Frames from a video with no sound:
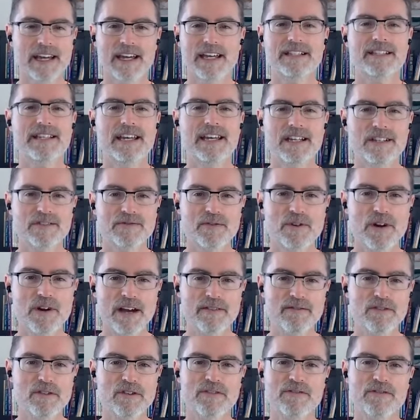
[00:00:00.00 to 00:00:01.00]
it takes
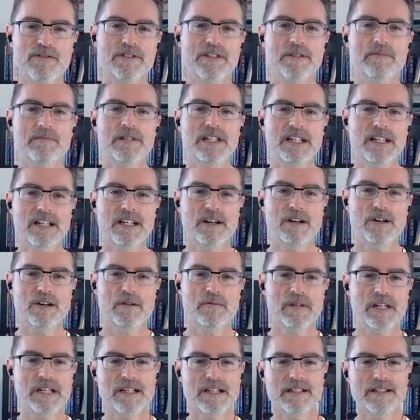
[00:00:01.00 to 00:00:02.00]
forever for somebody to go
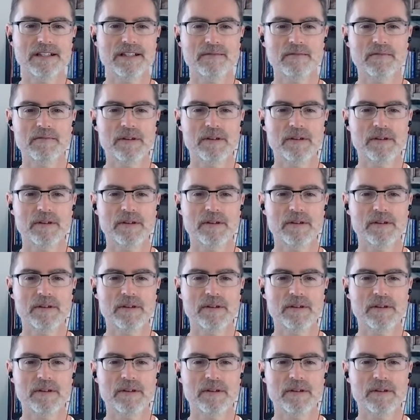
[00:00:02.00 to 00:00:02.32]
because